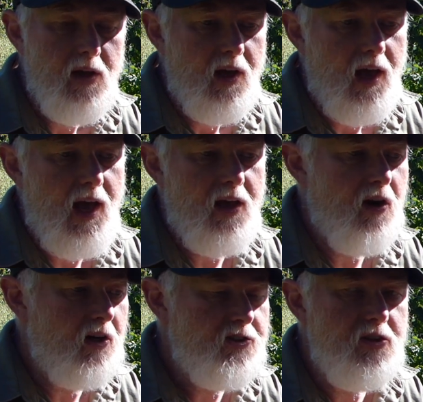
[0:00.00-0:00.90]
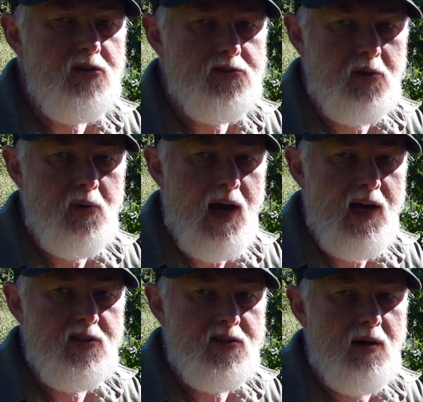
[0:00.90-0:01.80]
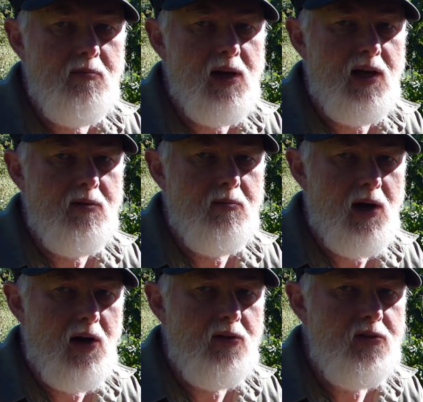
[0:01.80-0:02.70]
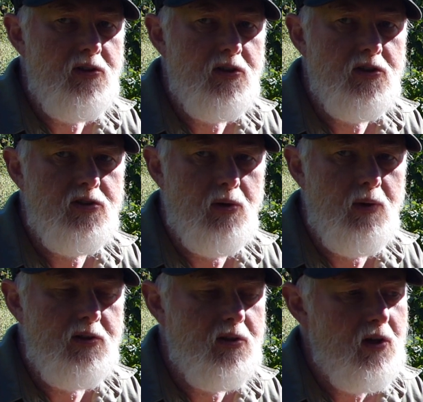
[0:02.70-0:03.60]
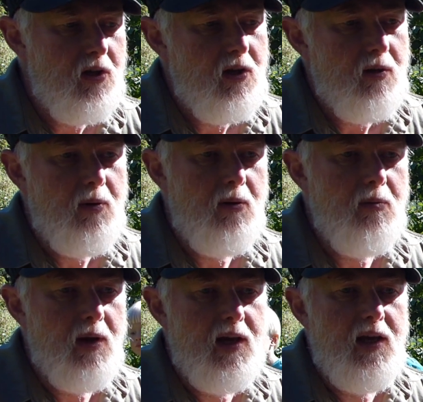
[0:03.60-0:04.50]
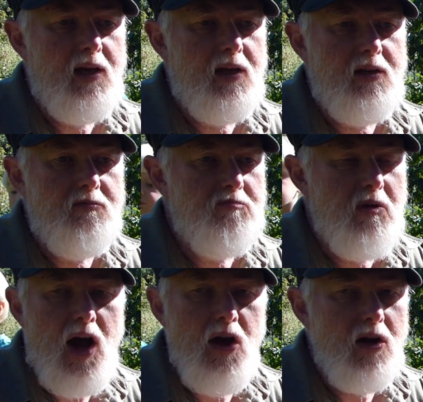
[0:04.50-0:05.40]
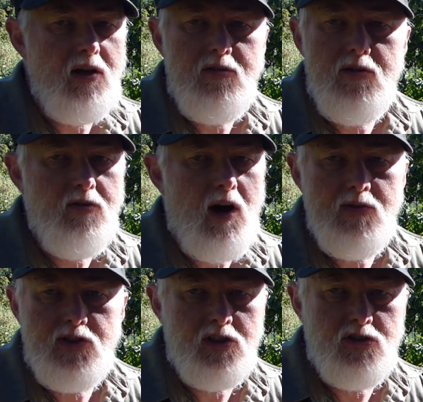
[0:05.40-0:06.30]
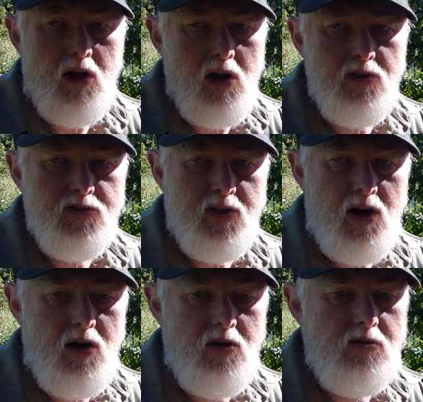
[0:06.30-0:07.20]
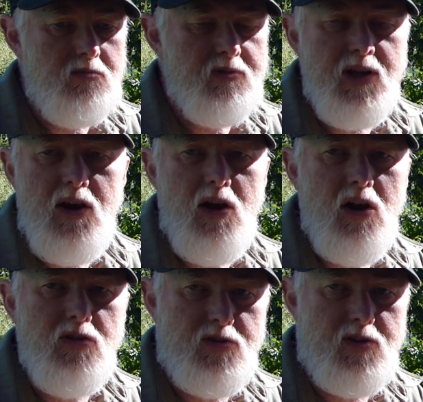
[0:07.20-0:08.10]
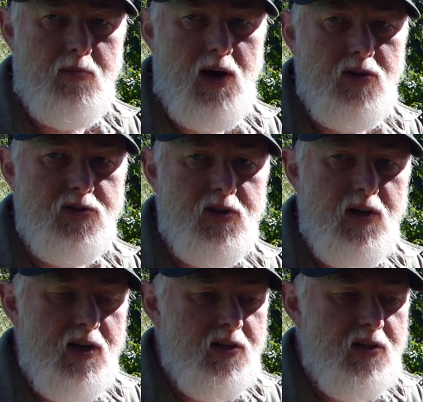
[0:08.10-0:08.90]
and I still do add some blood and bone to it, probably only $5 or $6 though, $10 at the most.